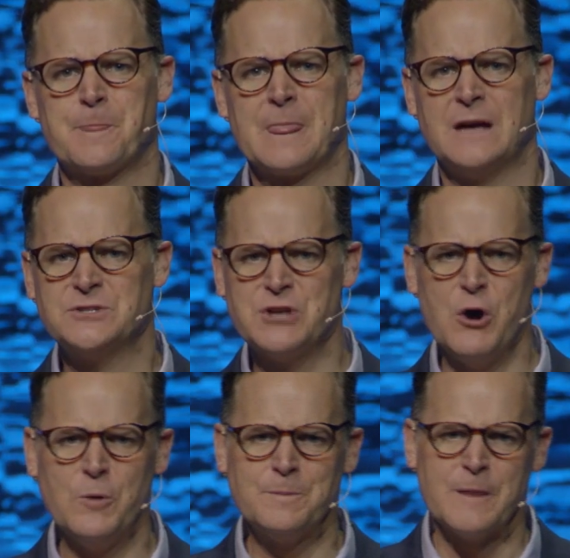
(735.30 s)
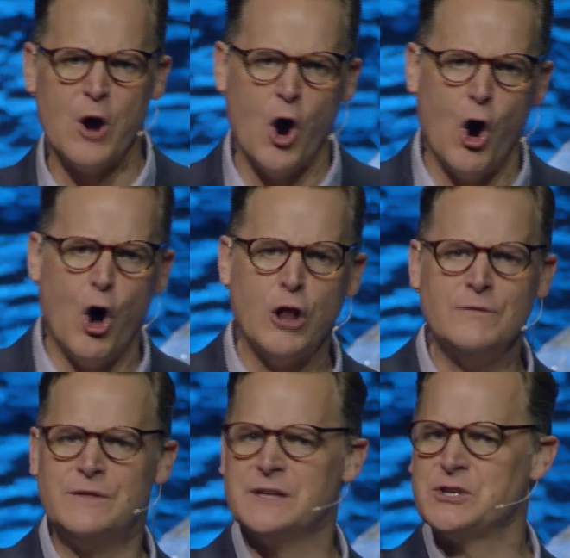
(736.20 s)
So all
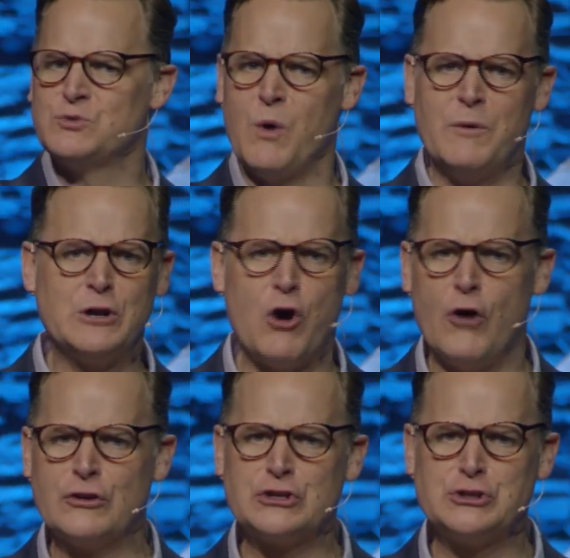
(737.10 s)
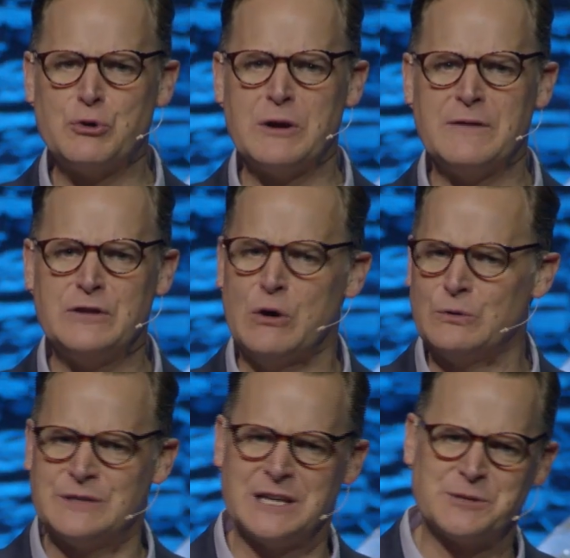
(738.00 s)
of this is what we'd call the story of the
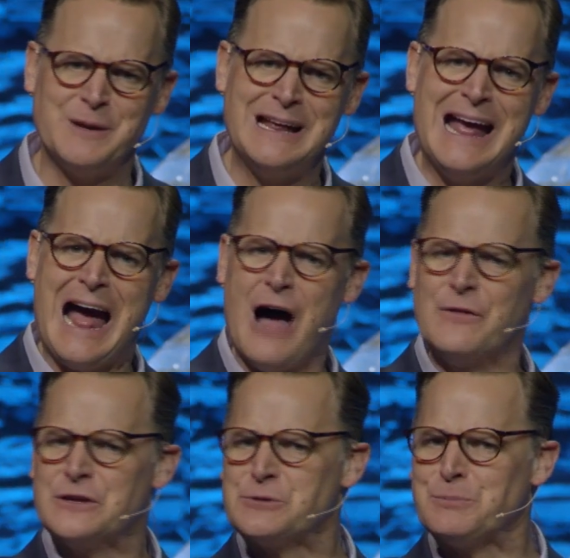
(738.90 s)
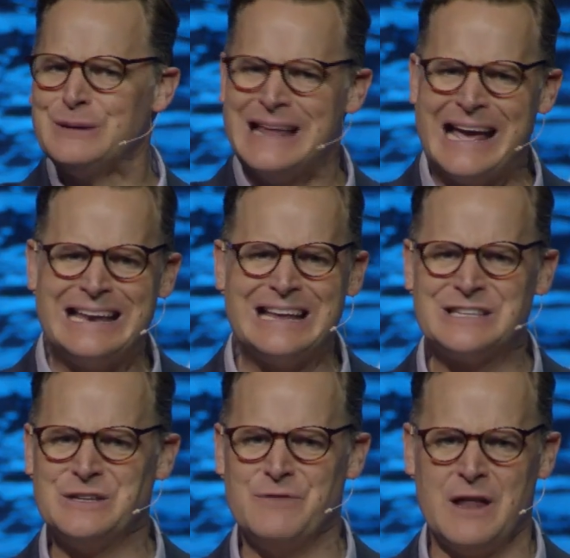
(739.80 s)
Old Testament, how this plan
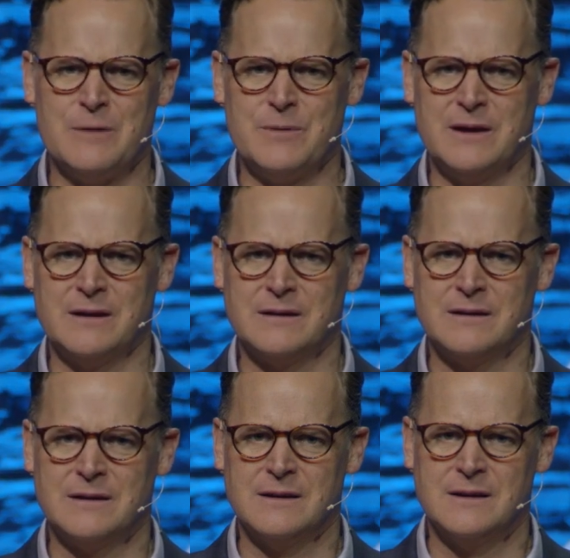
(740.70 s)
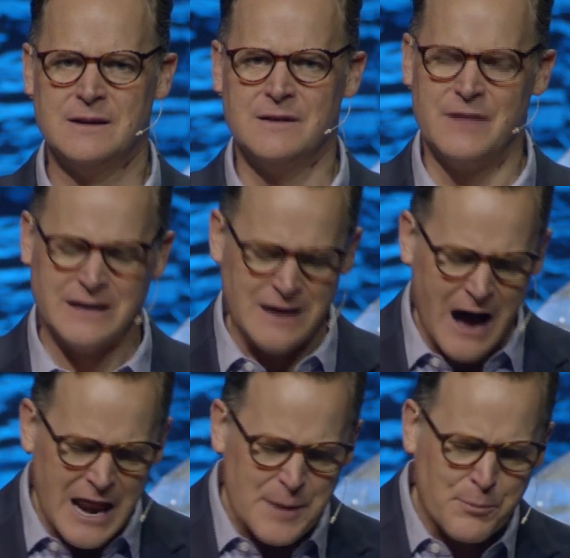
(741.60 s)
is developing. That
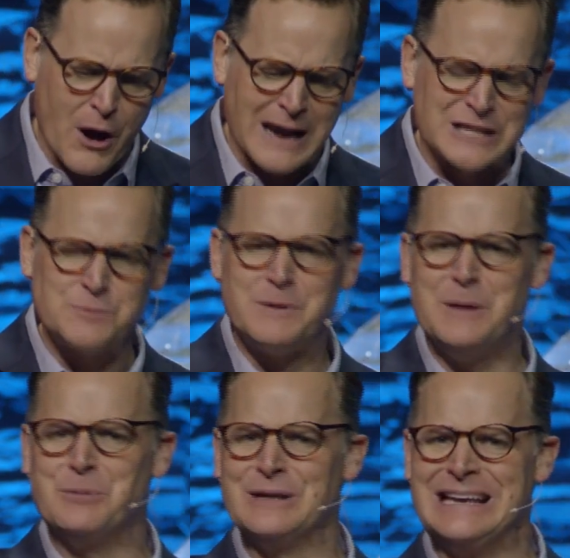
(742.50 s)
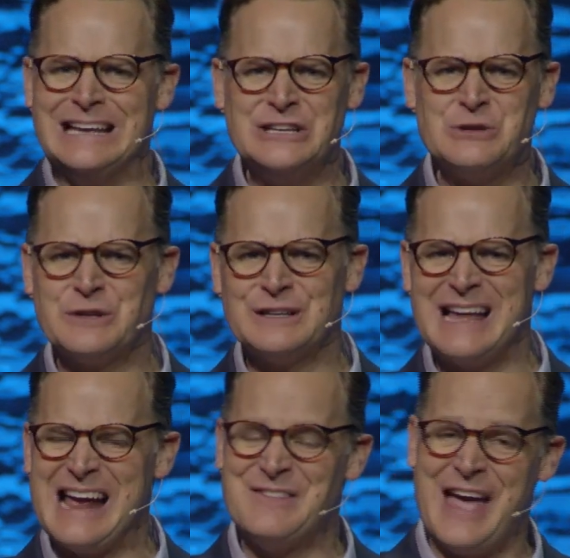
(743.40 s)
God had brought his people into the
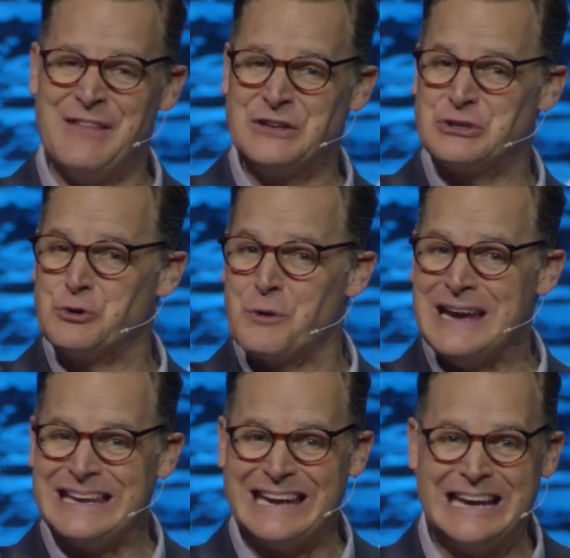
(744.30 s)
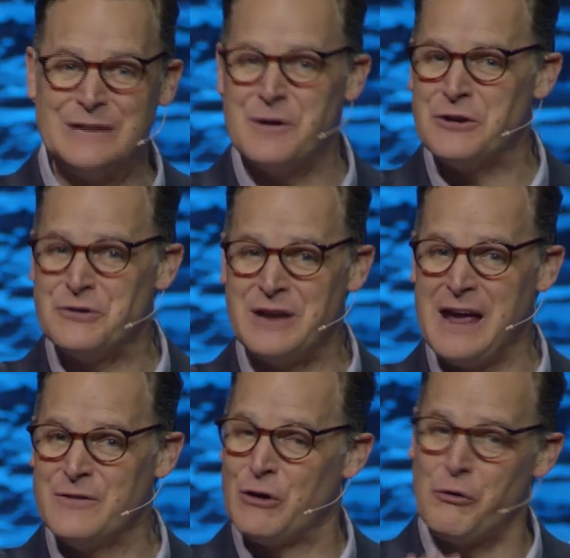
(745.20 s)
land. They had this great kingdom under
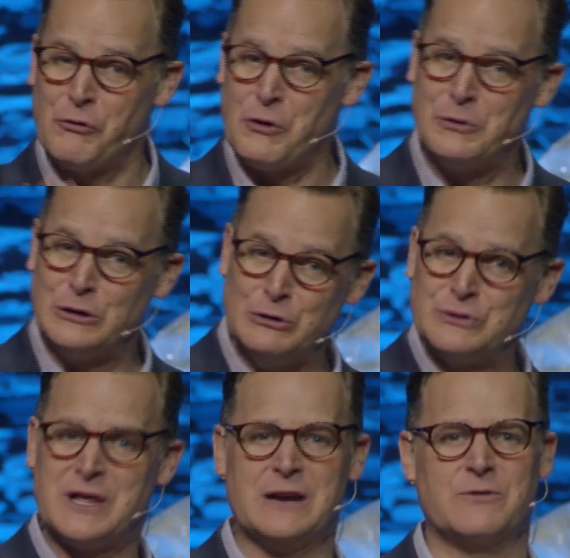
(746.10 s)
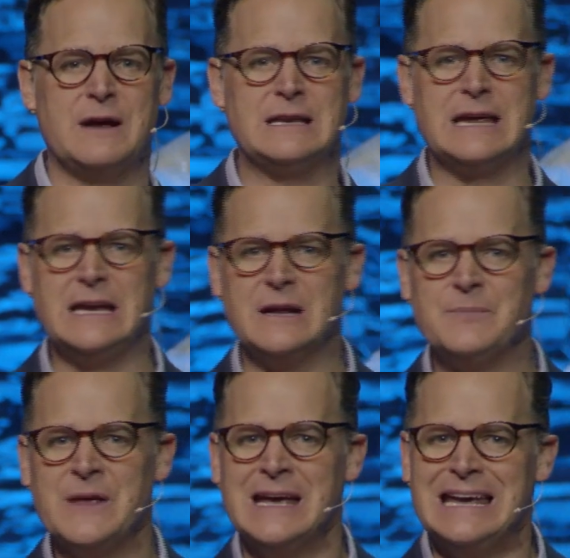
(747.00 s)
David, although they would lose that great
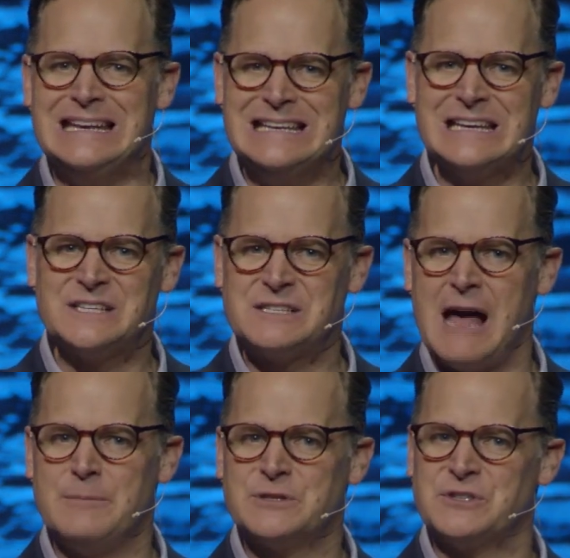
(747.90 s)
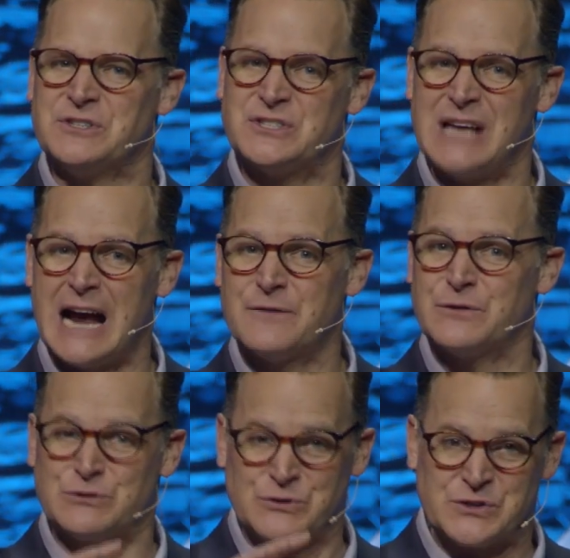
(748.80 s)
kingdom. He did establish this
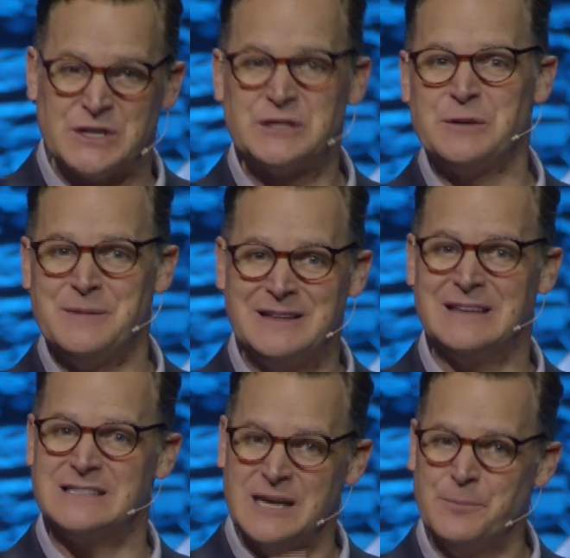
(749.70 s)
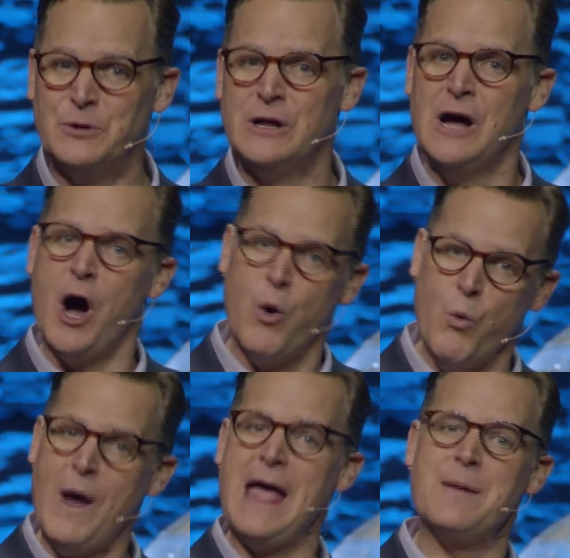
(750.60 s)
sacrificial system in the temple, a
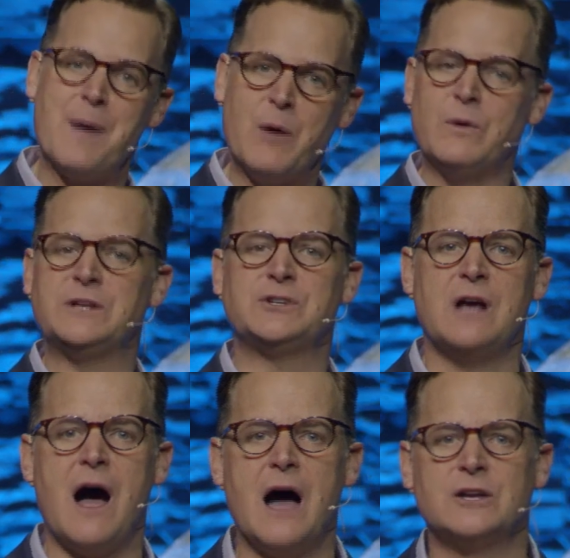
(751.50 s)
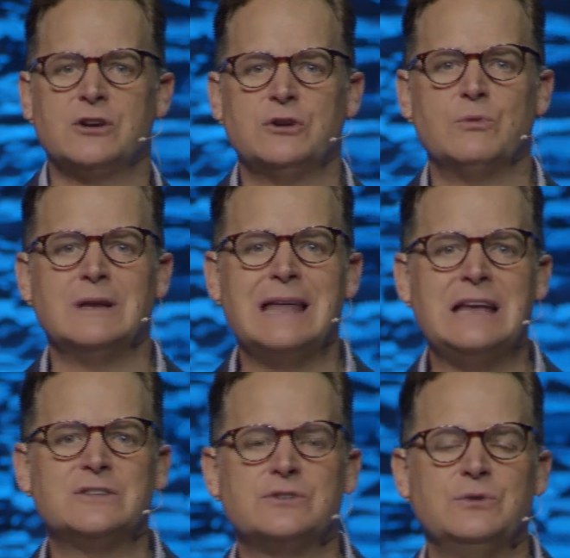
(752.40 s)
way by which God could
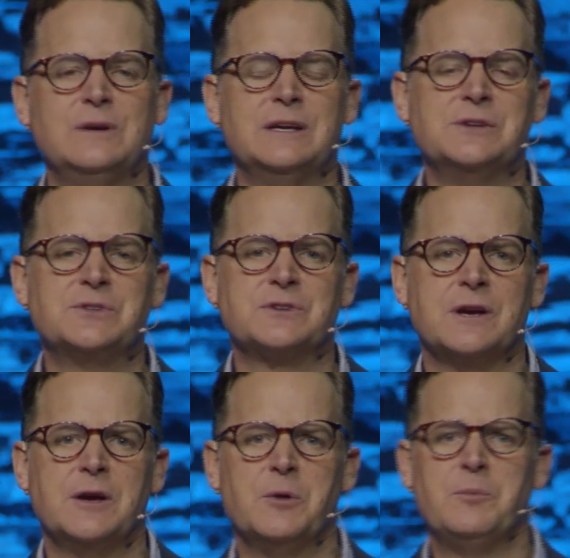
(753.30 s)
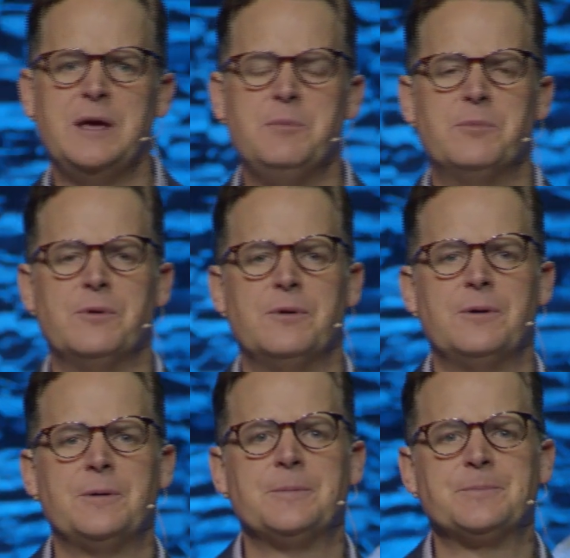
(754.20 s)
relate to his people.
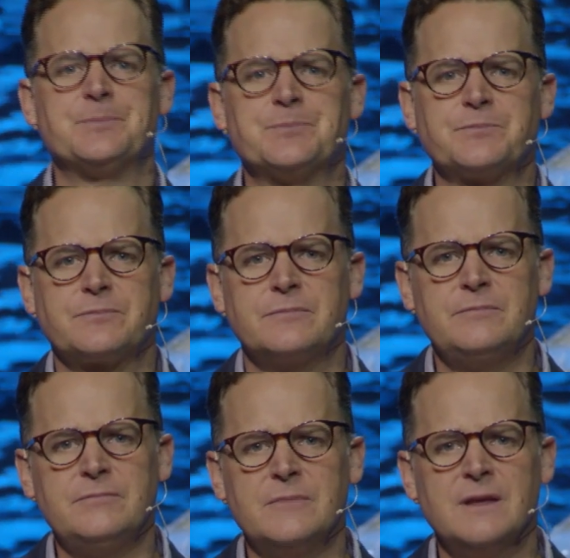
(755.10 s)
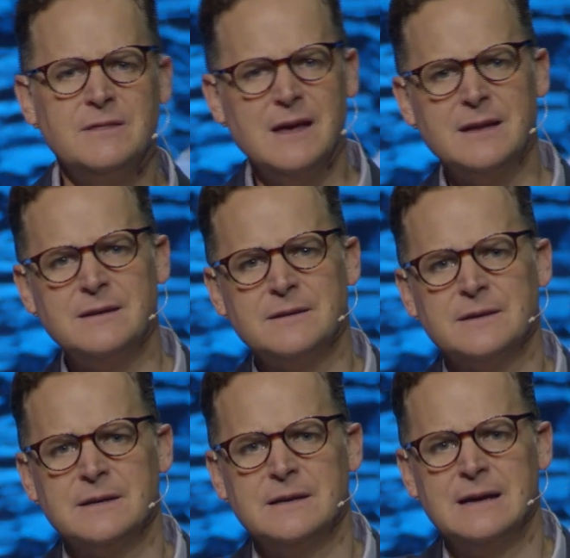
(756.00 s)
Then,
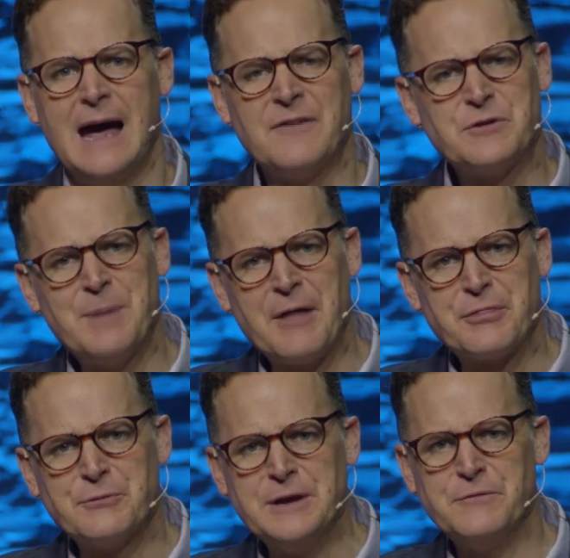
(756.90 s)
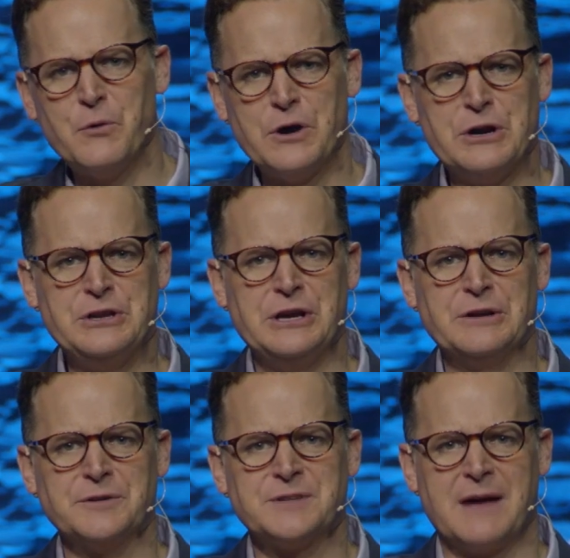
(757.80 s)
after about 300 to 400
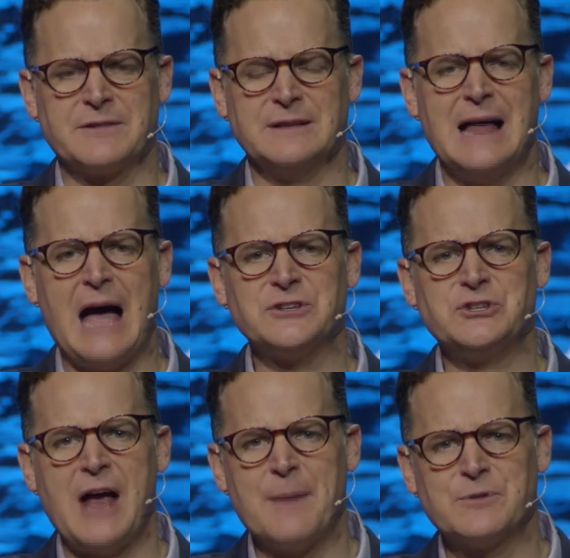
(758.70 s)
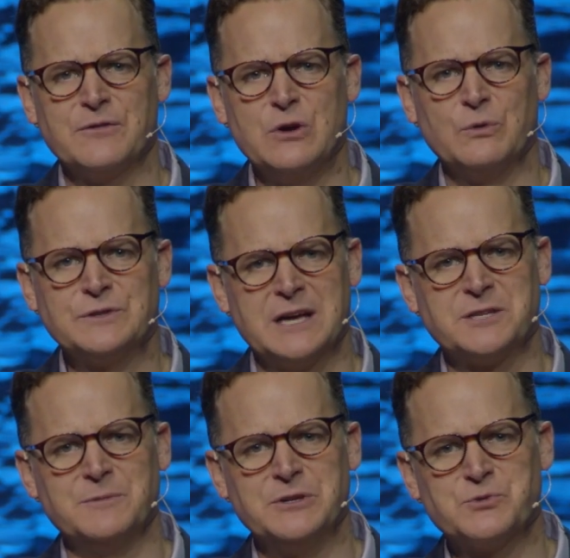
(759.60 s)
years, after the last chapter of the Old
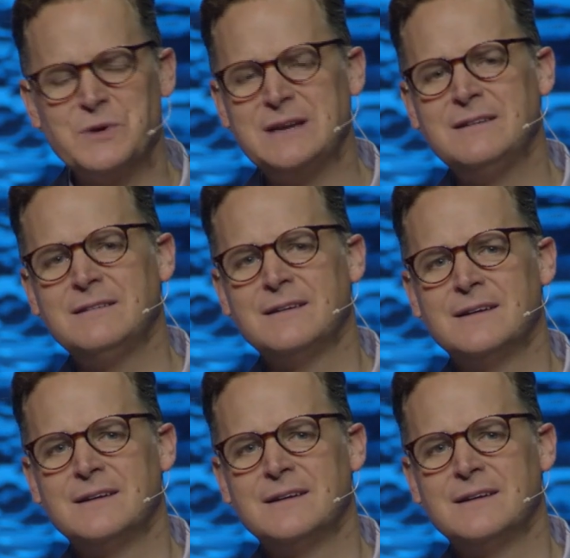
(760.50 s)
Testament is written,